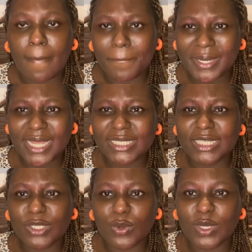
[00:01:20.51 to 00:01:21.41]
But they are
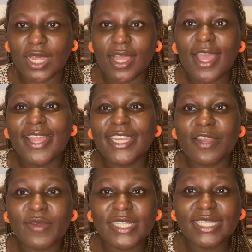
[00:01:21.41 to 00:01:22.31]
still the owner.
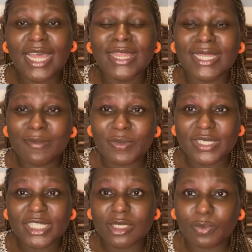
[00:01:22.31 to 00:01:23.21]
They're renting another
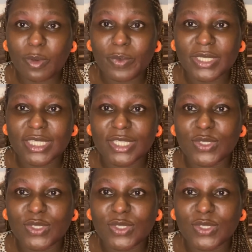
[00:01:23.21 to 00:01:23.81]
person's property.